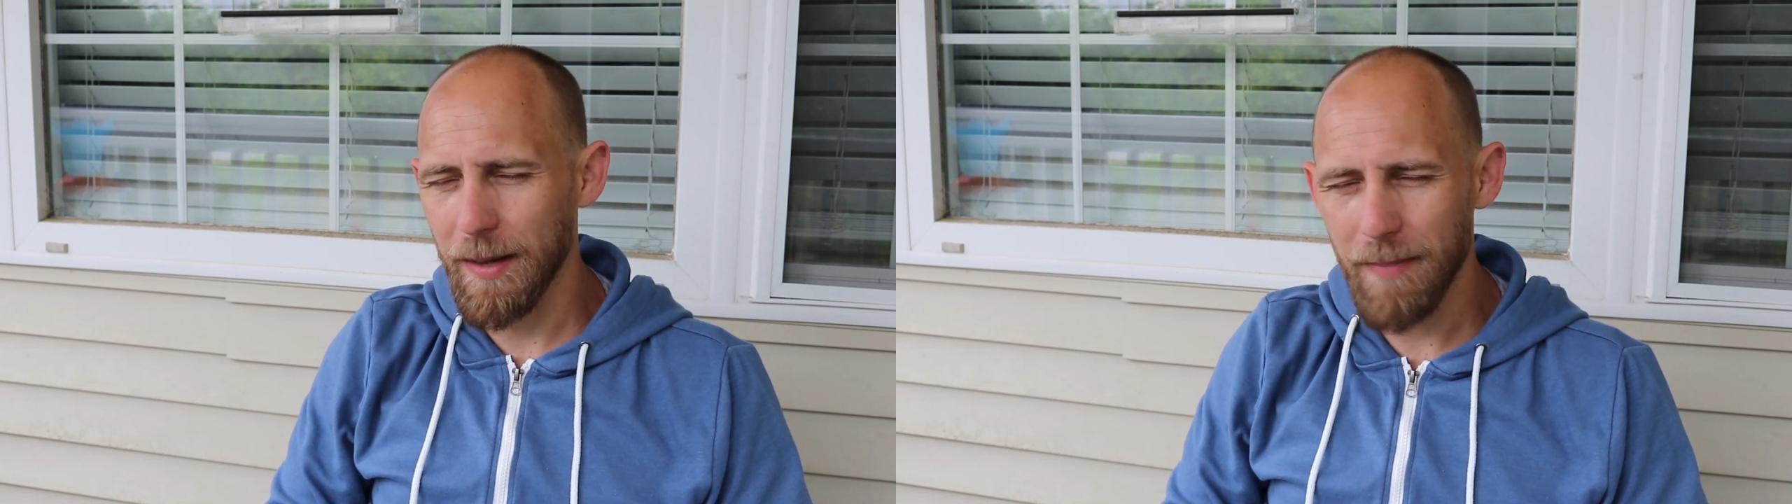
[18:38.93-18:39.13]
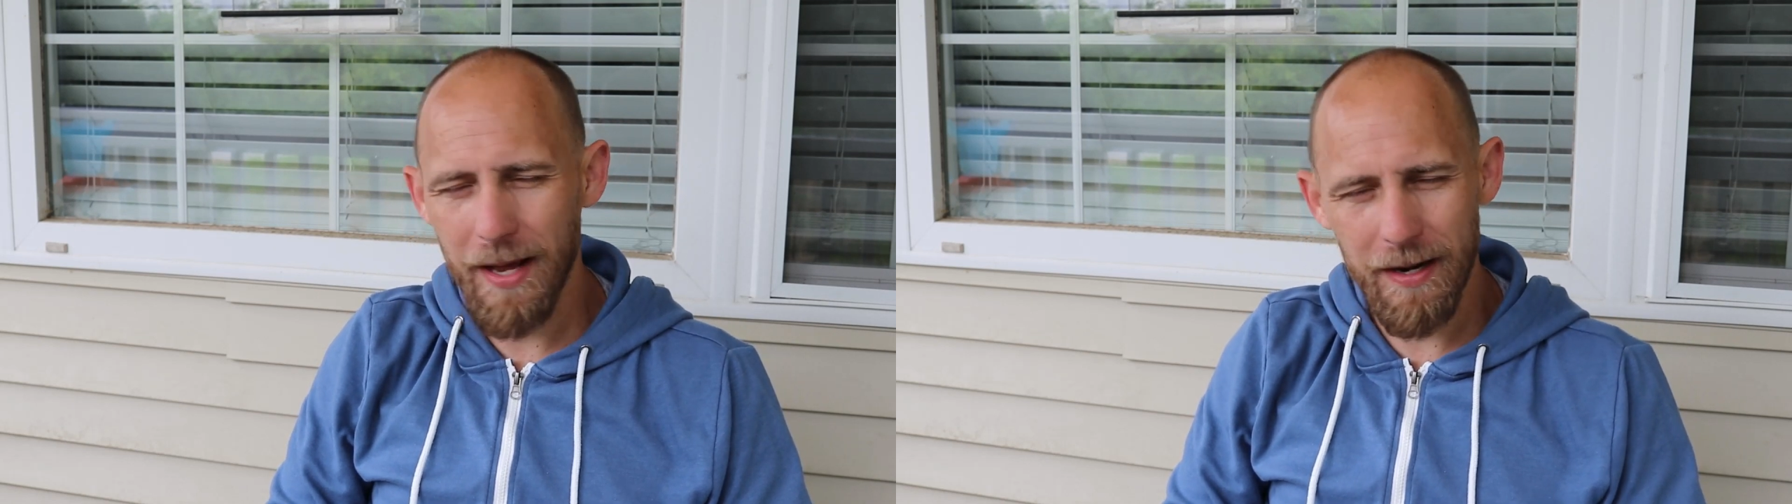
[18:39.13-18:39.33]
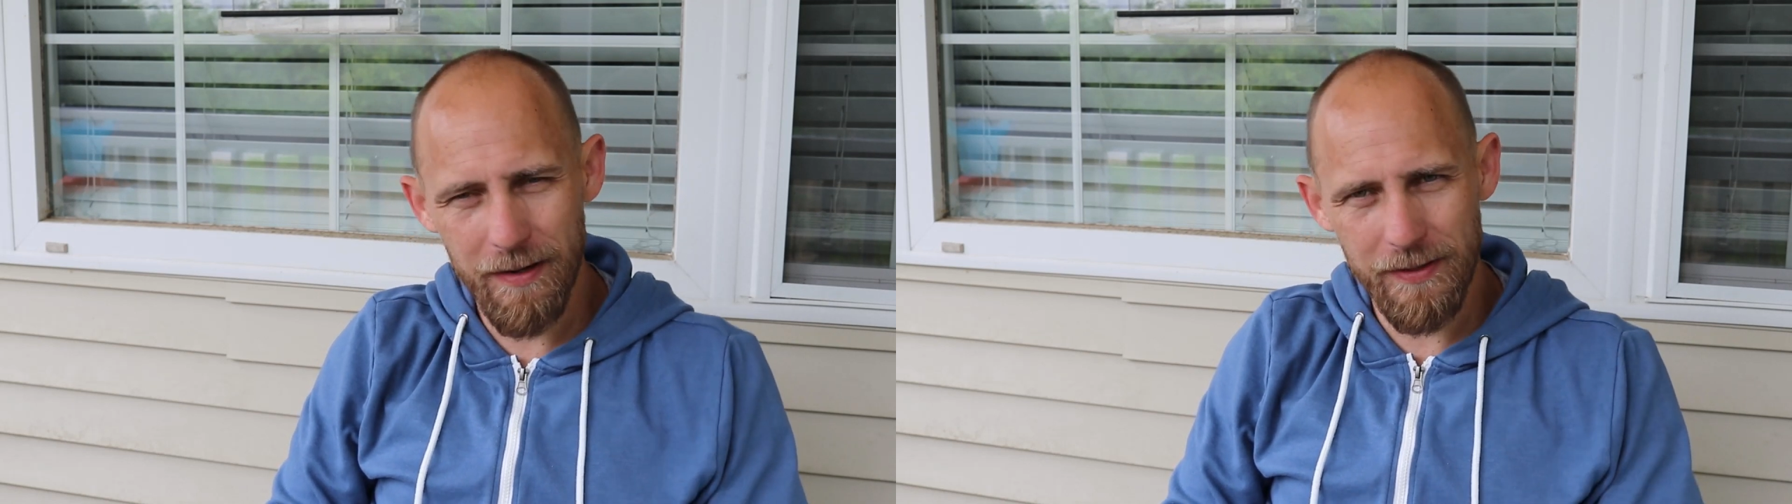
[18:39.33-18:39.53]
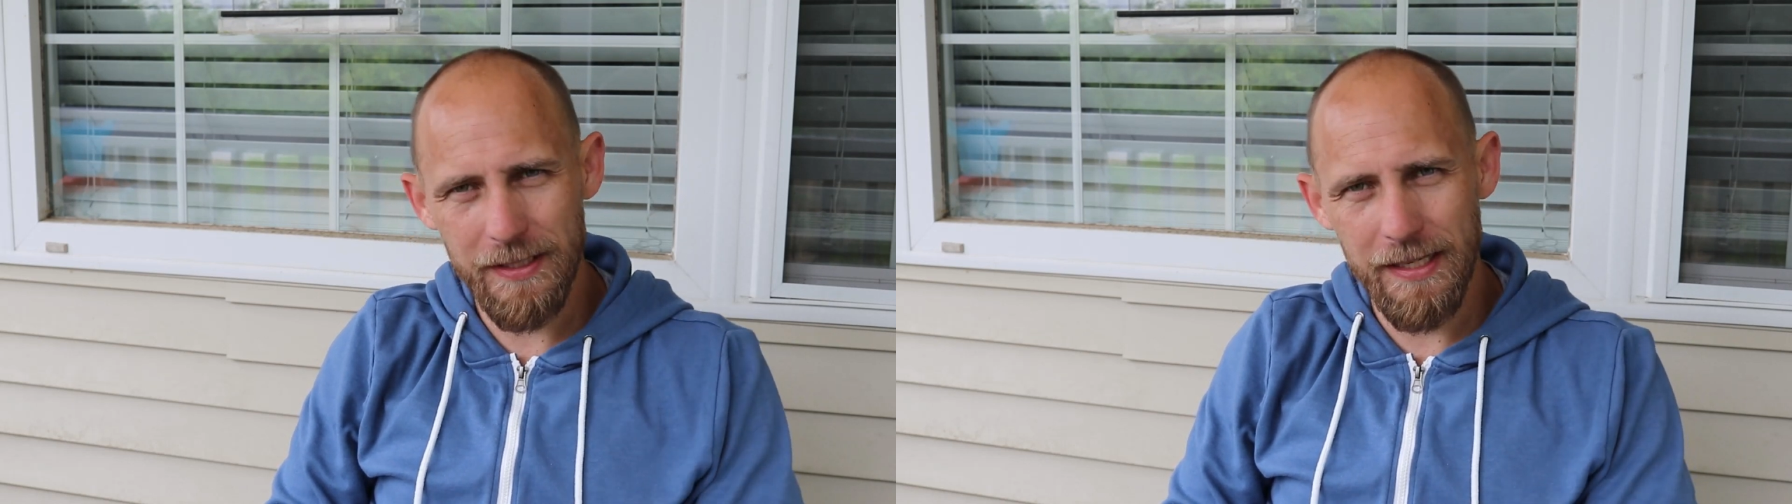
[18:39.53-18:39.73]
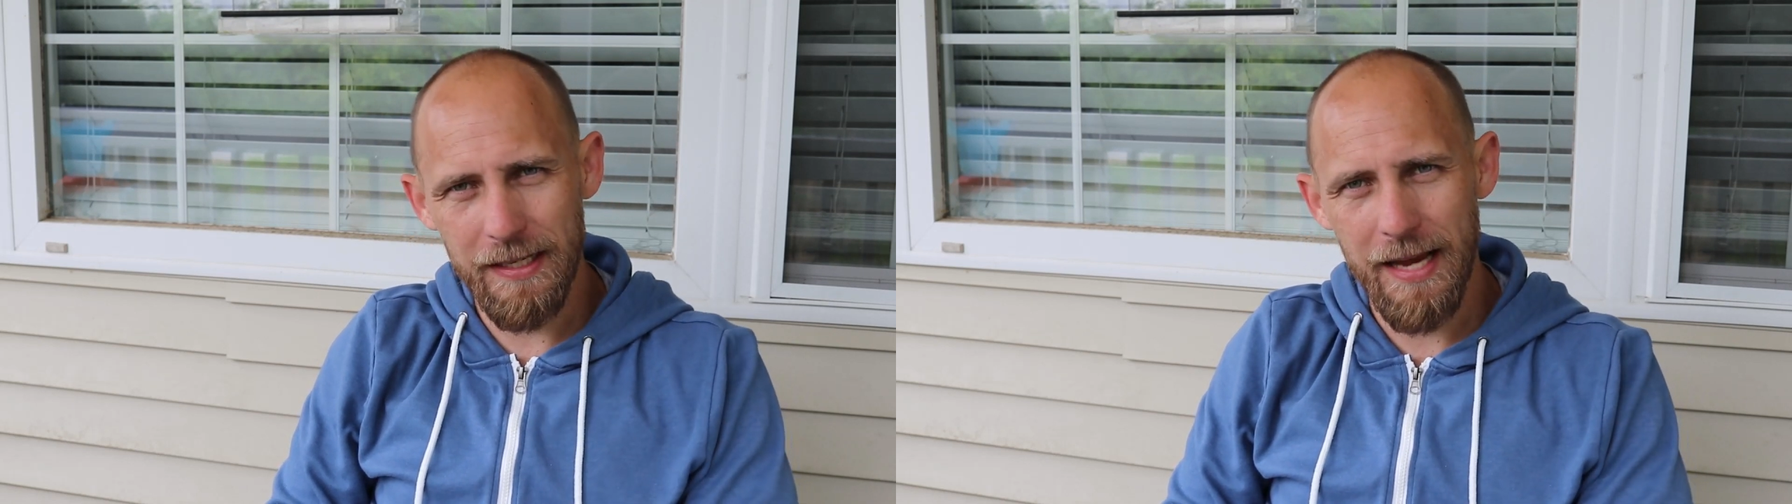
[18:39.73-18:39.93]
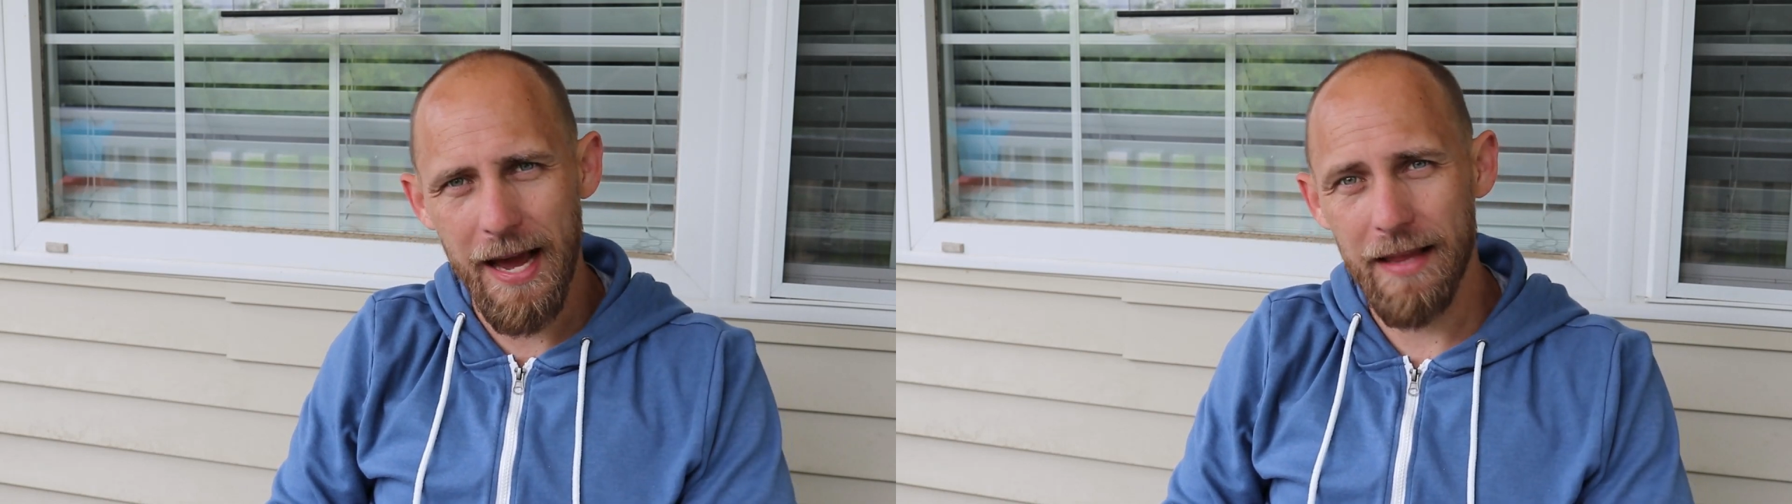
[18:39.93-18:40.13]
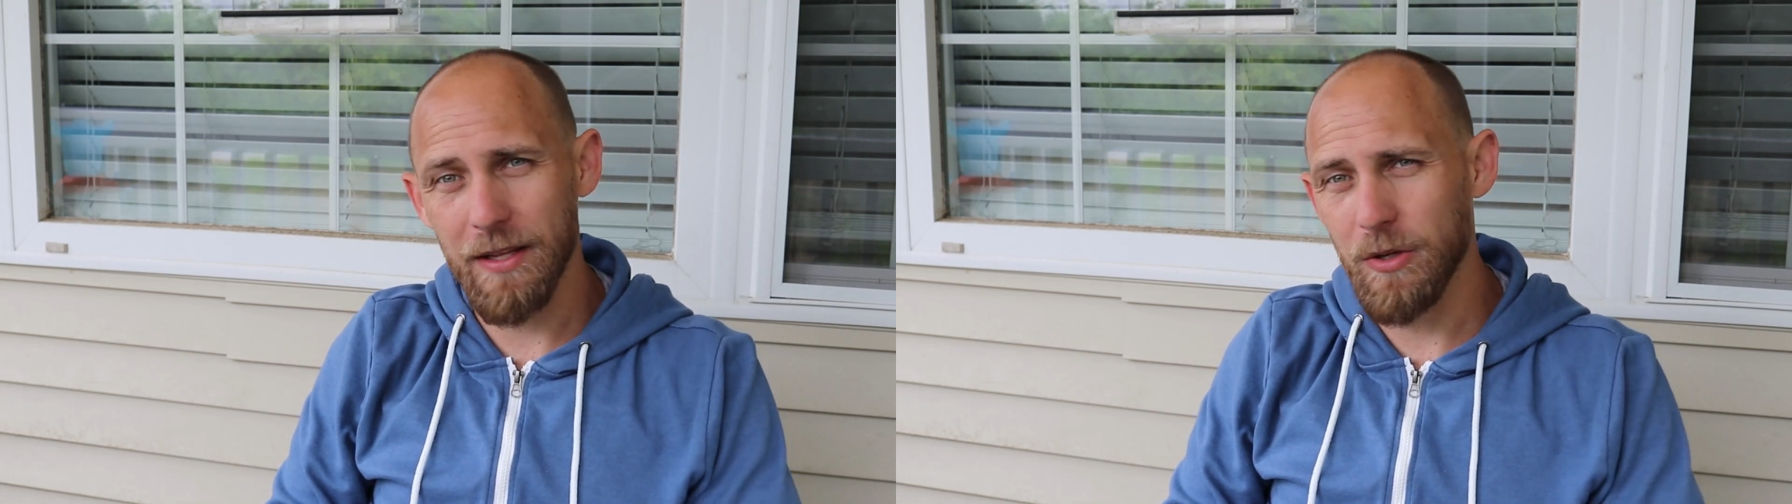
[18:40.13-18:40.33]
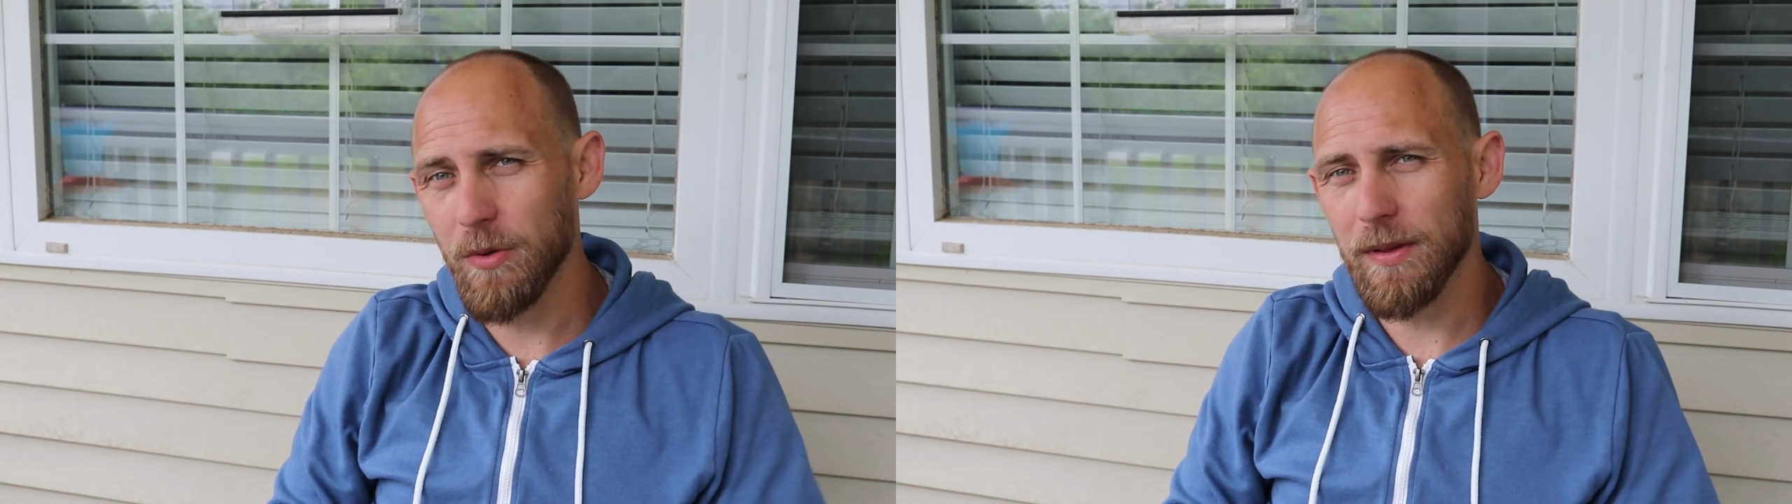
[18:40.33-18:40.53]
competitive scene at
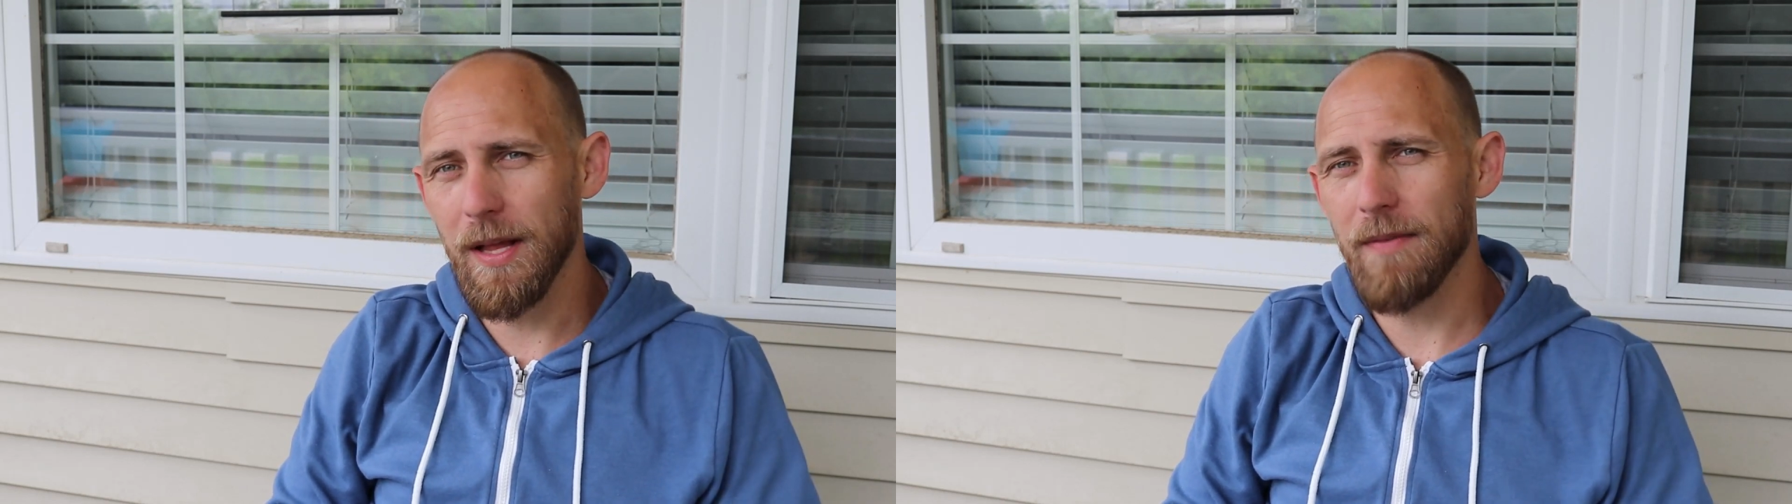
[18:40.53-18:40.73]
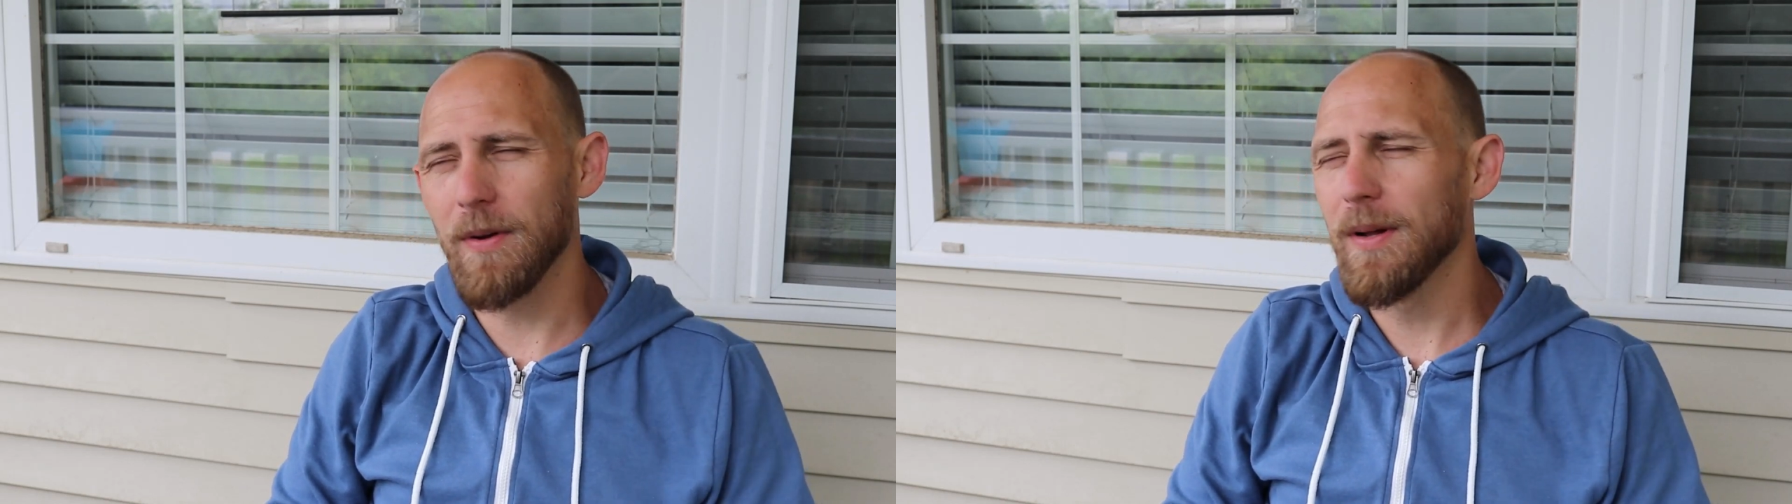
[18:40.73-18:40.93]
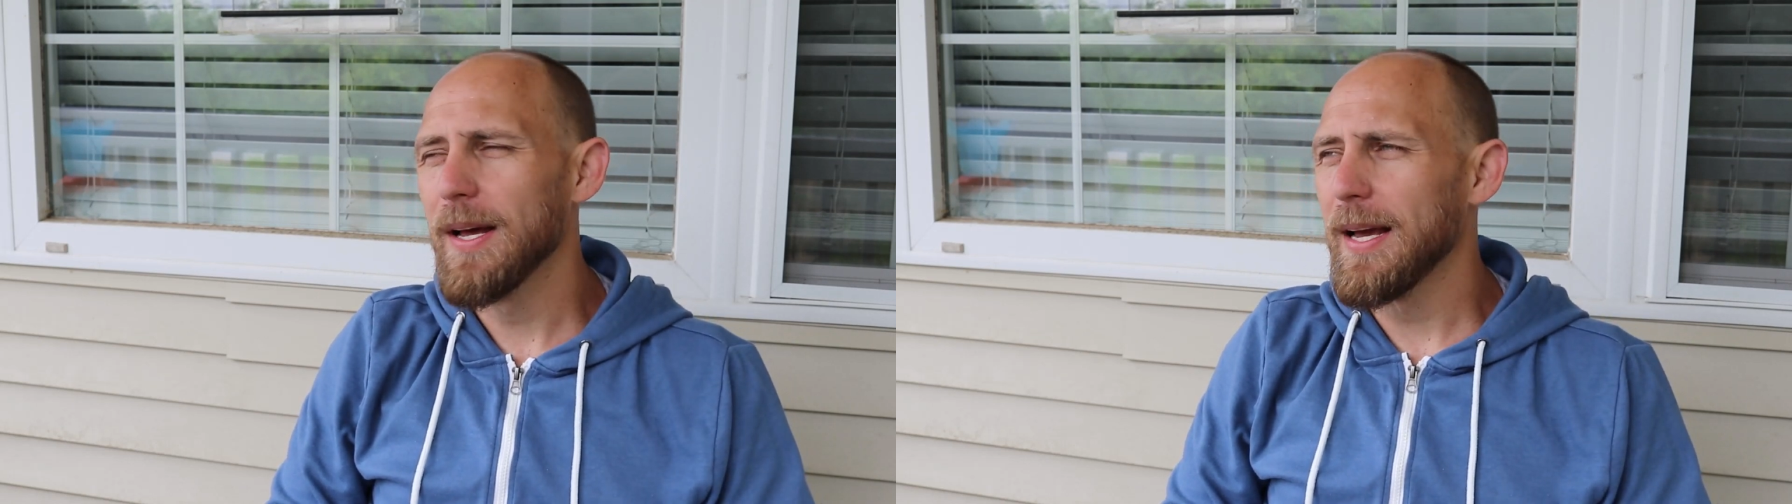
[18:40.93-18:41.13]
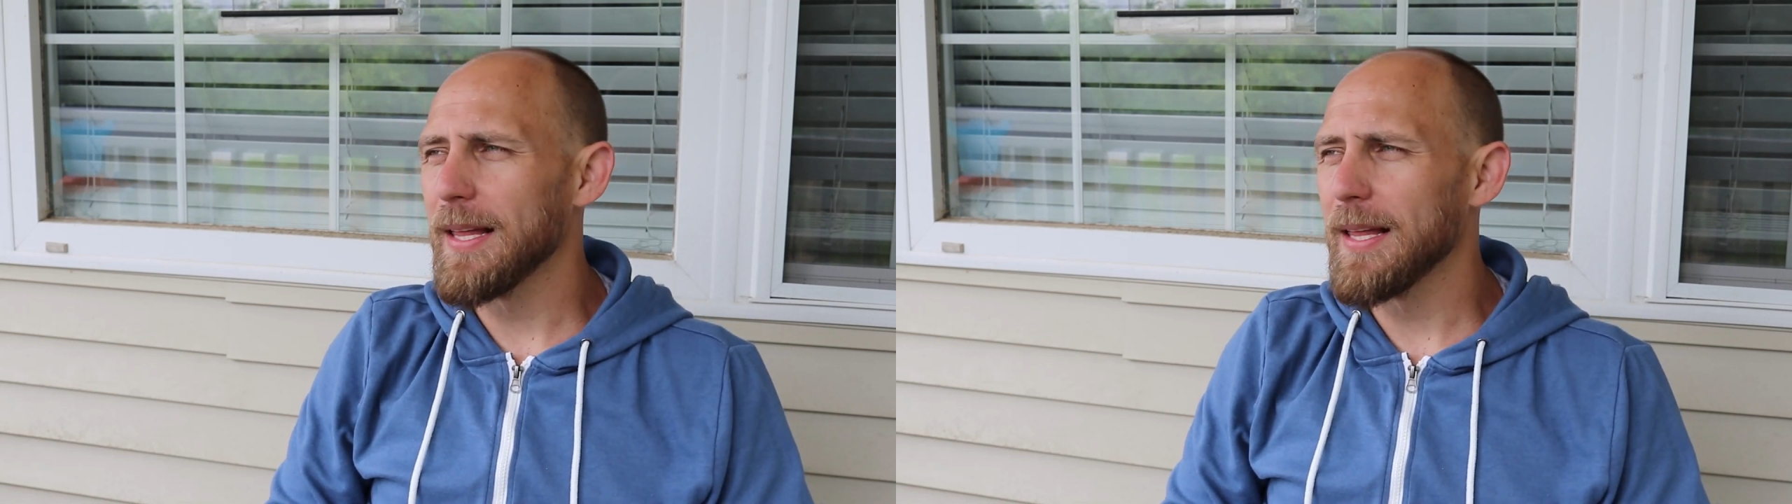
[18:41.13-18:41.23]
the youth level